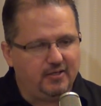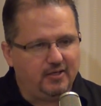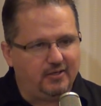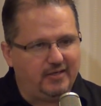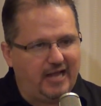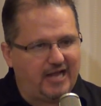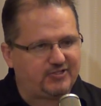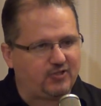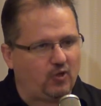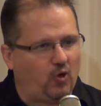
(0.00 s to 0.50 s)
and
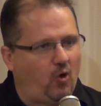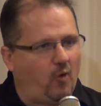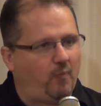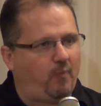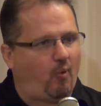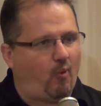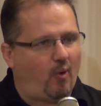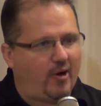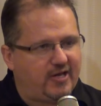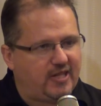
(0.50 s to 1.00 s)
that's the whole
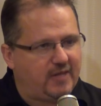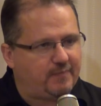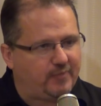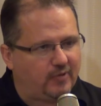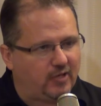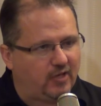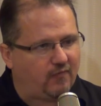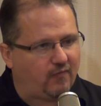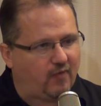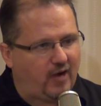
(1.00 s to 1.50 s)
point of the
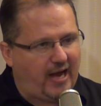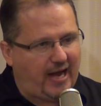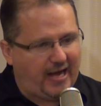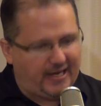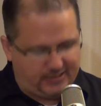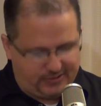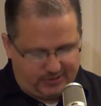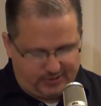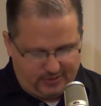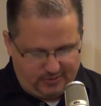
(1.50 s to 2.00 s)
Bill of
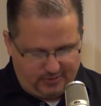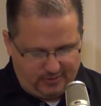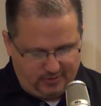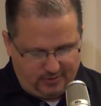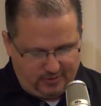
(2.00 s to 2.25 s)
Rights.